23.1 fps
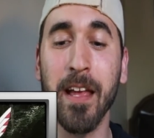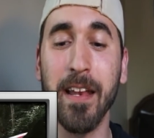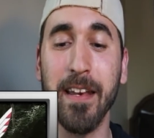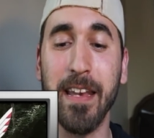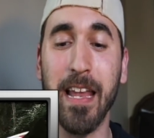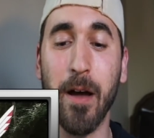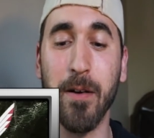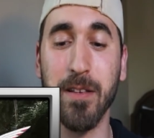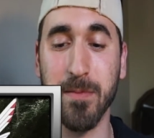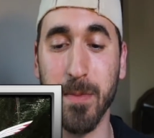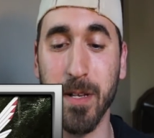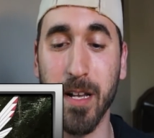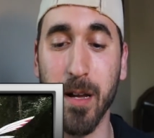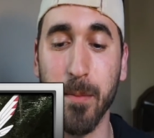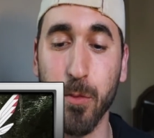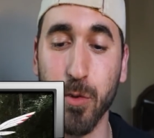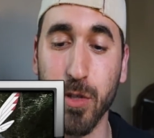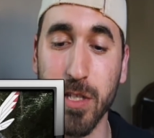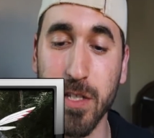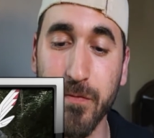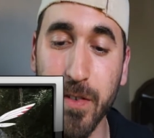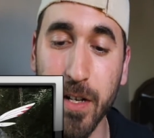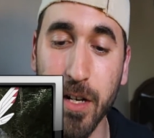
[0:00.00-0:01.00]
Now he's going to be coming
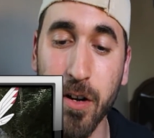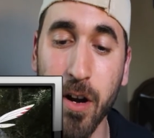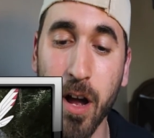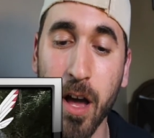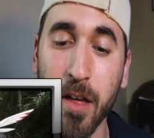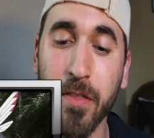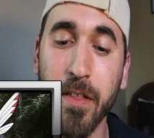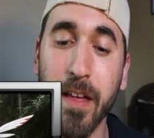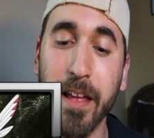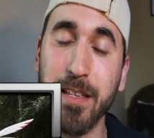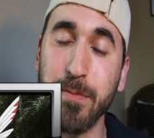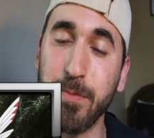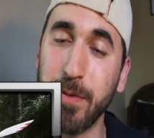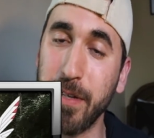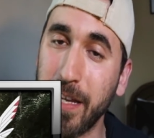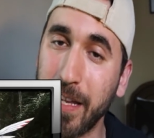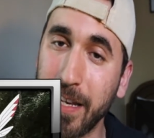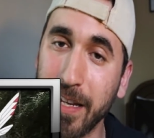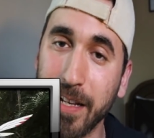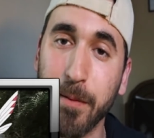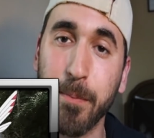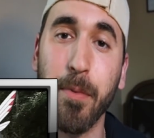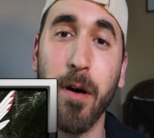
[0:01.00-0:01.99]
with this Vigoroth, and he's be
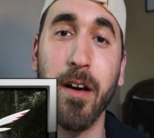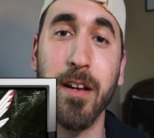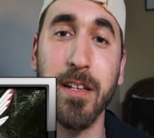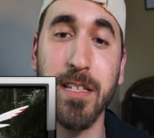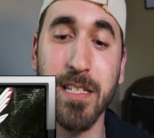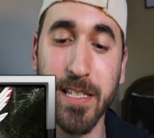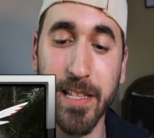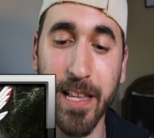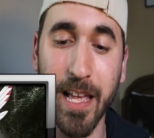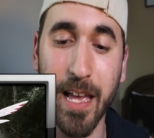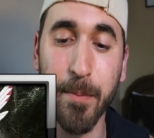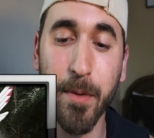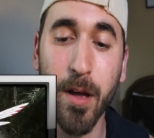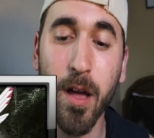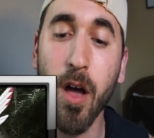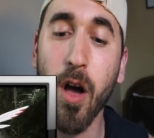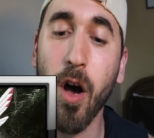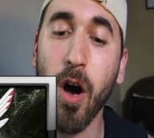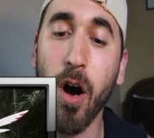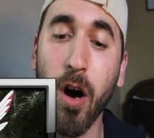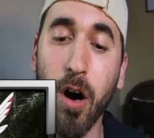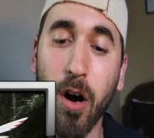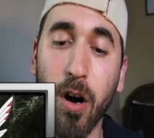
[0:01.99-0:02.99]
hitting a Body Slam
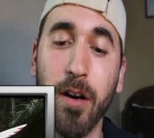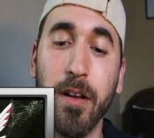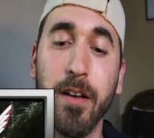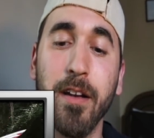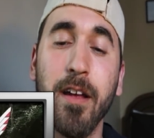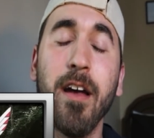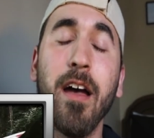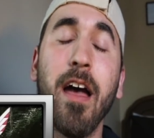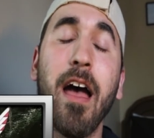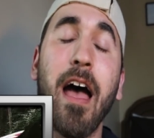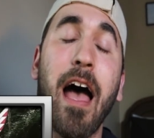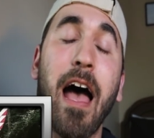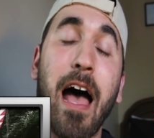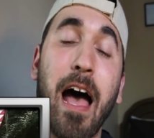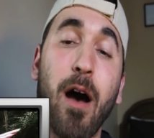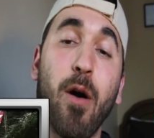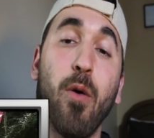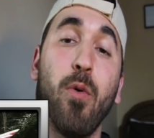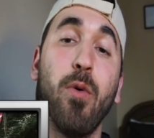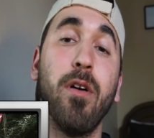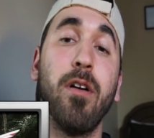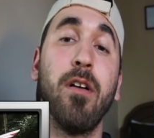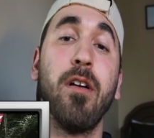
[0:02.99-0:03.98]
on
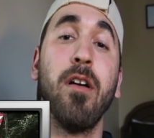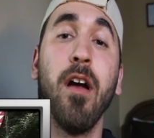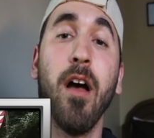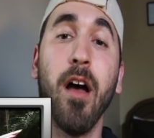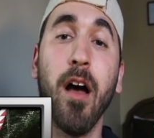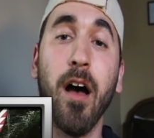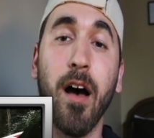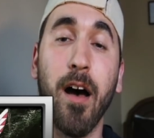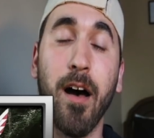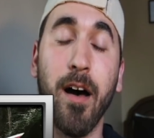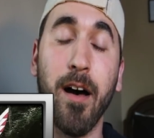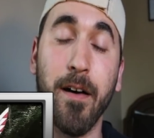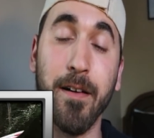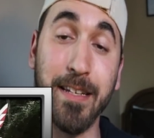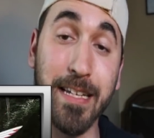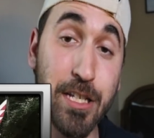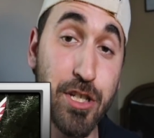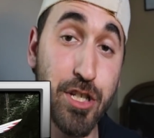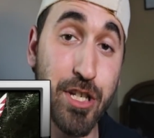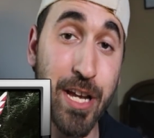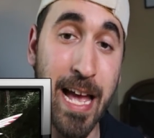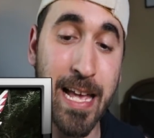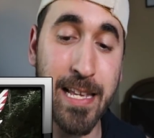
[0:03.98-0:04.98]
our
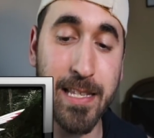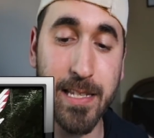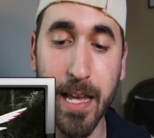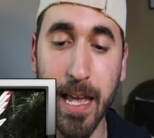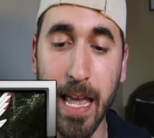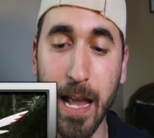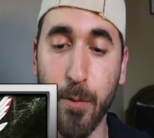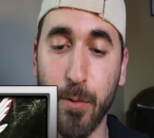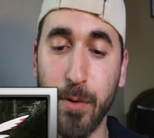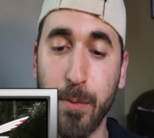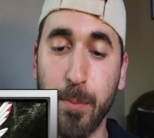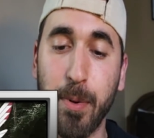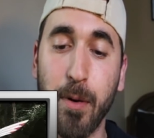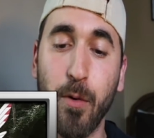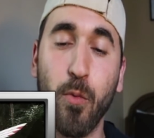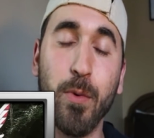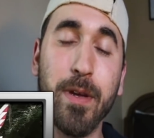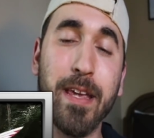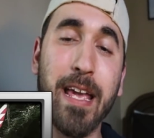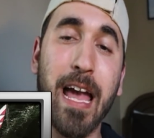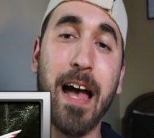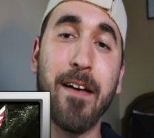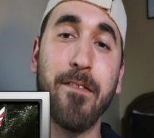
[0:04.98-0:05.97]
Ninjask, but
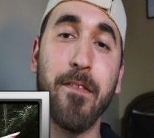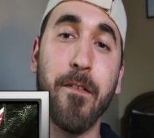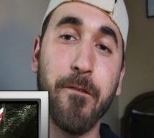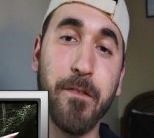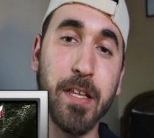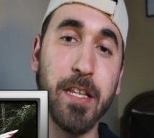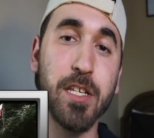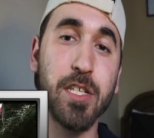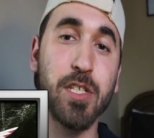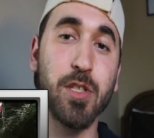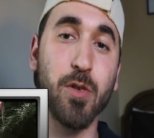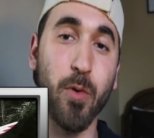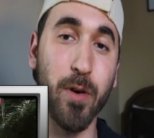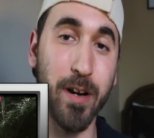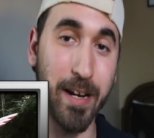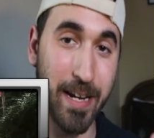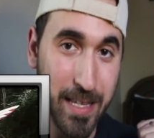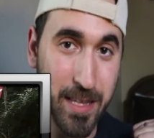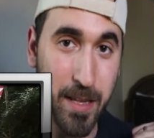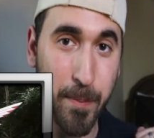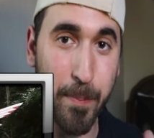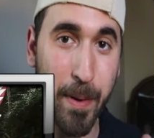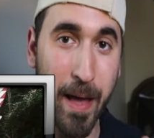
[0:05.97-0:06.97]
we have a Venusaur
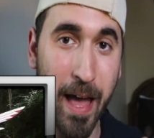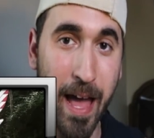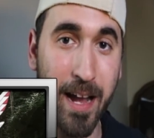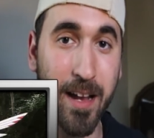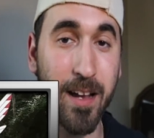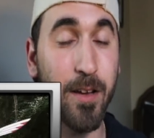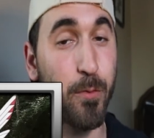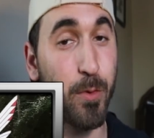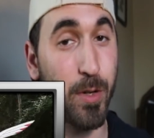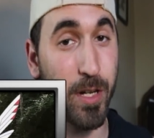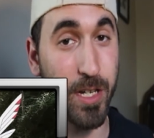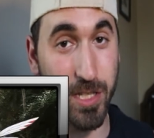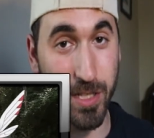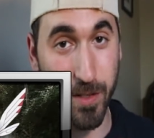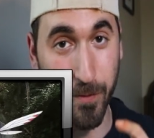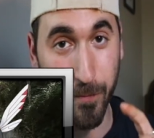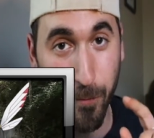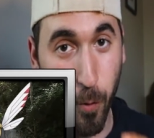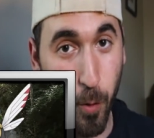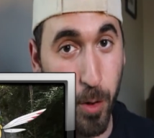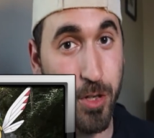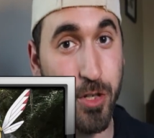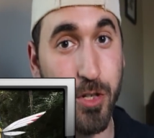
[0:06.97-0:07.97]
in the back because the
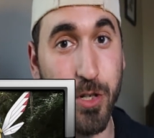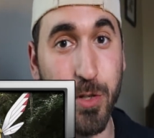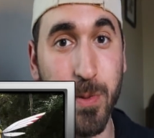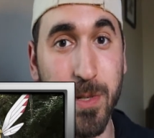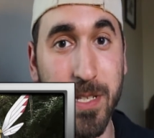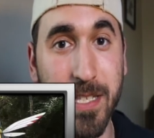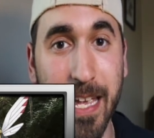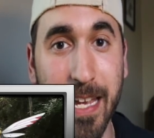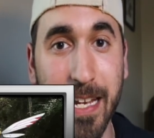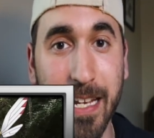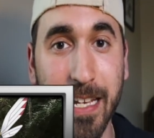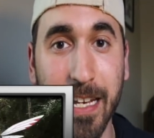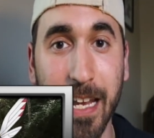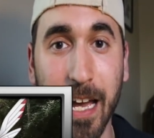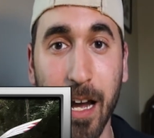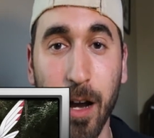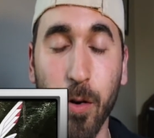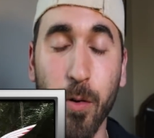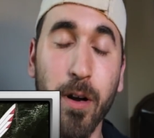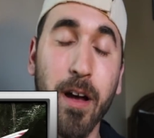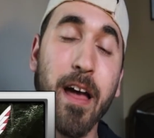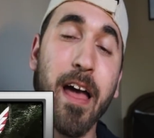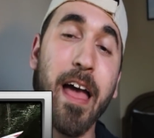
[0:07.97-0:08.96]
fortress was taken
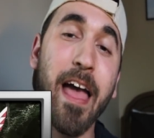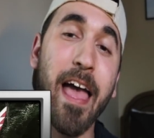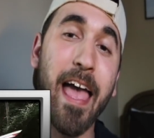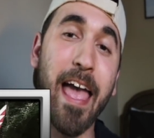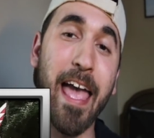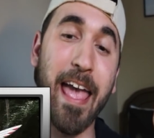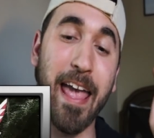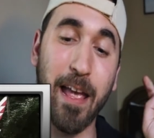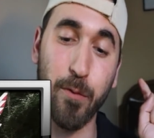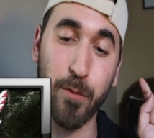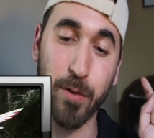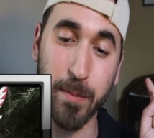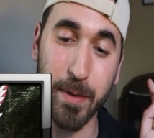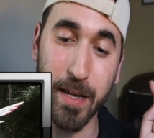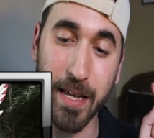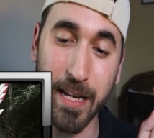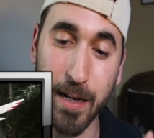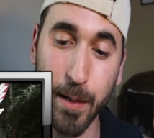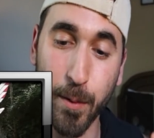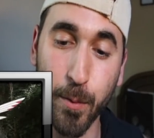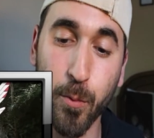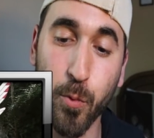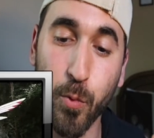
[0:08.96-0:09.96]
out, and we're going to be
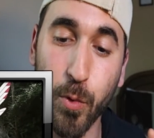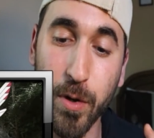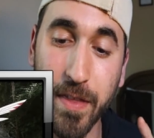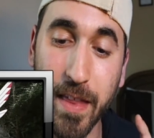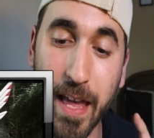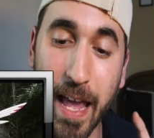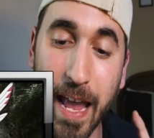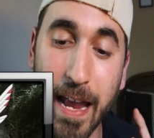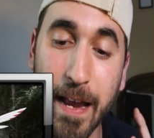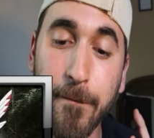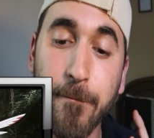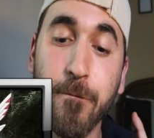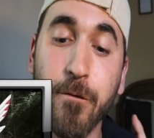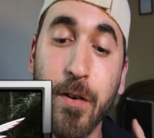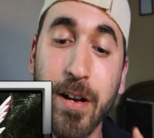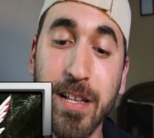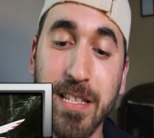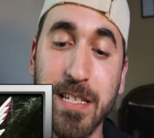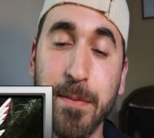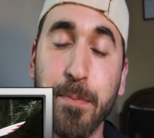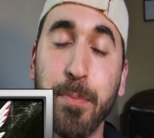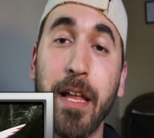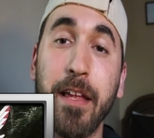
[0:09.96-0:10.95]
hitting him with a
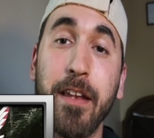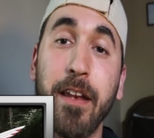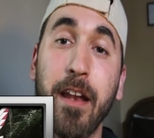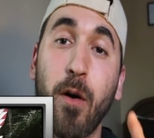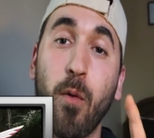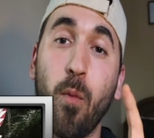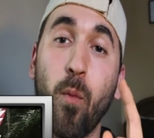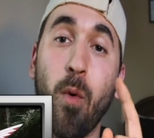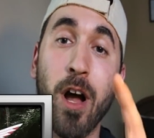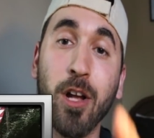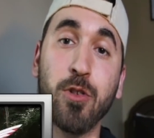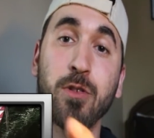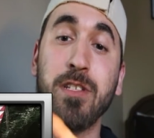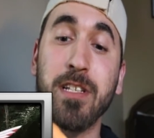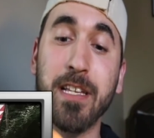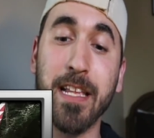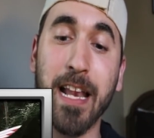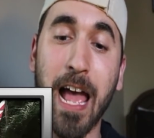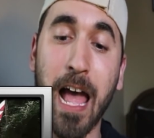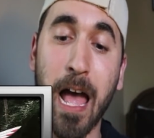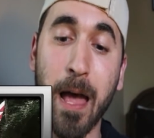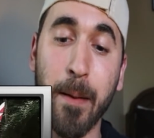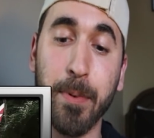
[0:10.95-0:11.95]
Frenzy Plant. Now watch what's
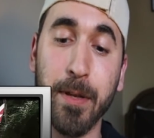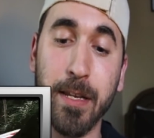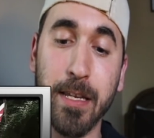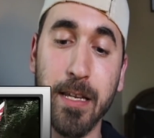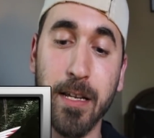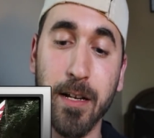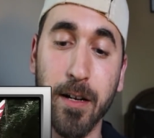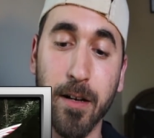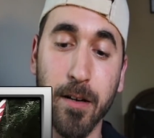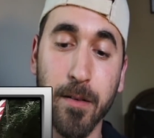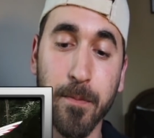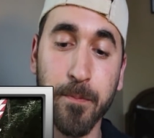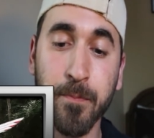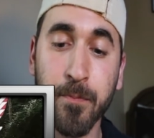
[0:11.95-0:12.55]
going to happen here.